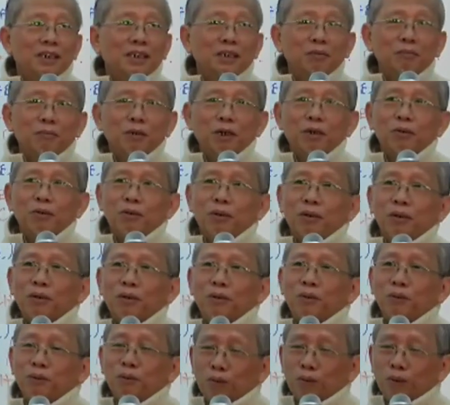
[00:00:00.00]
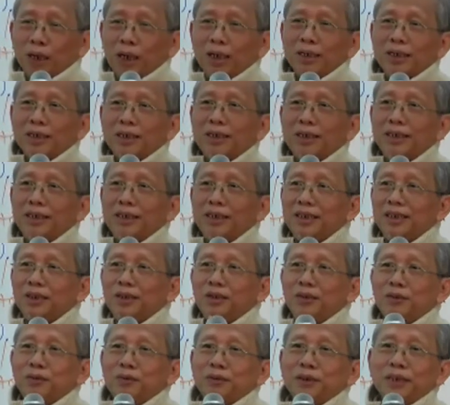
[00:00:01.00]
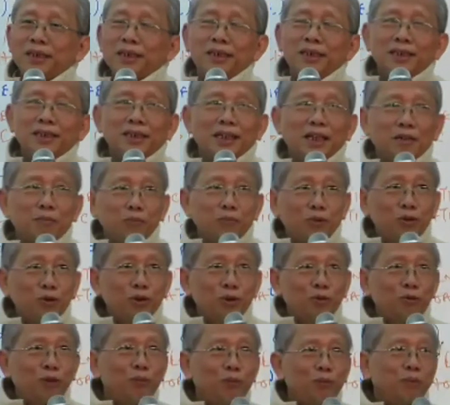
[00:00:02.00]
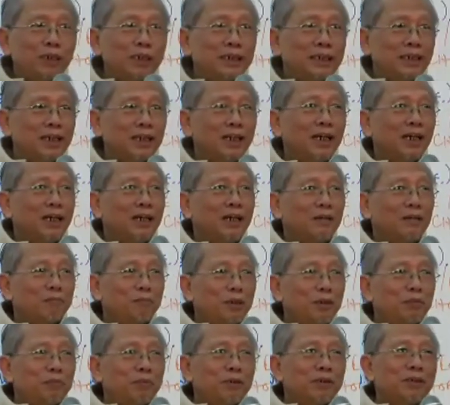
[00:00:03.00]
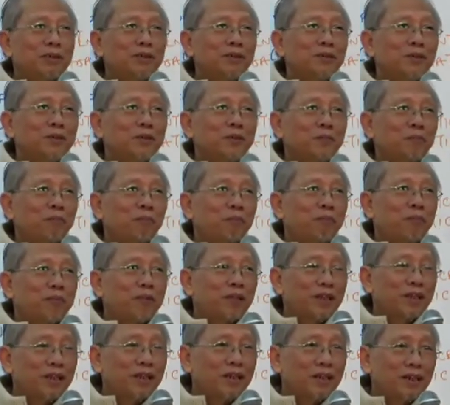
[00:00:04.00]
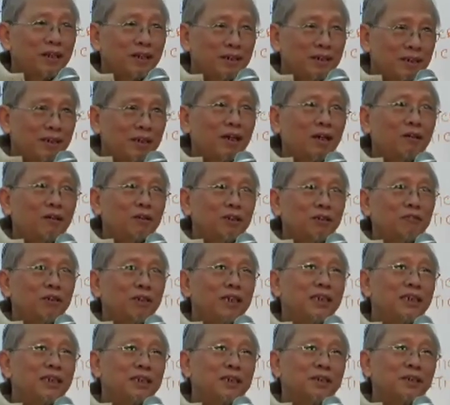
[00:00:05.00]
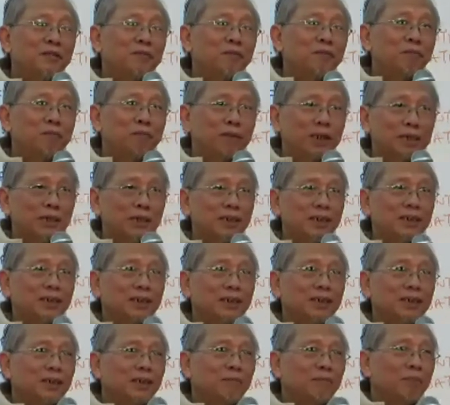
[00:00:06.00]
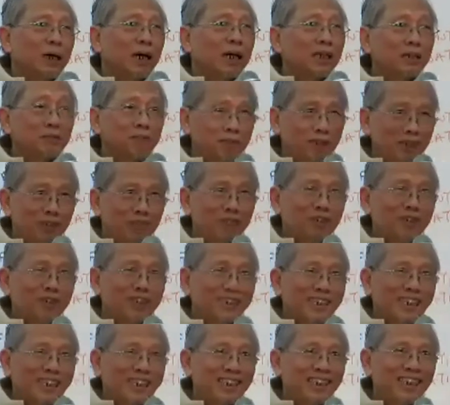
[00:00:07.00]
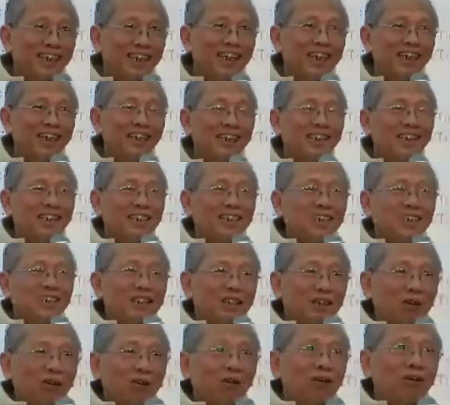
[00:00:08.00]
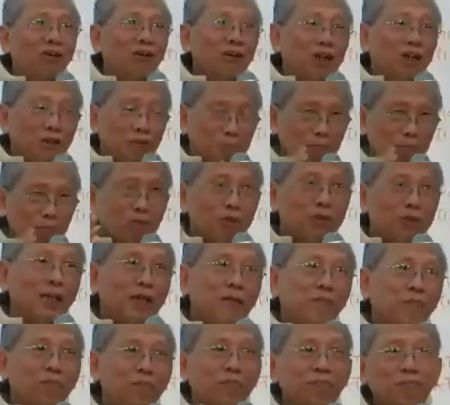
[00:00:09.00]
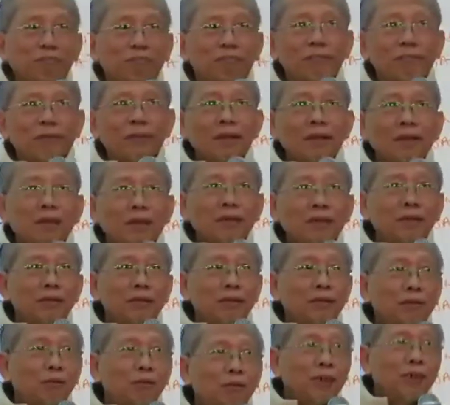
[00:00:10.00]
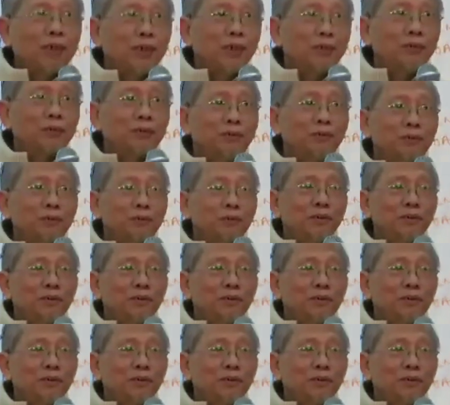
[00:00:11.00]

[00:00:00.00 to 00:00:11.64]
But what he is doing is like most vipassana people, cultivator, practitioner. Pardon me for saying that. Not all, most. You know what they do?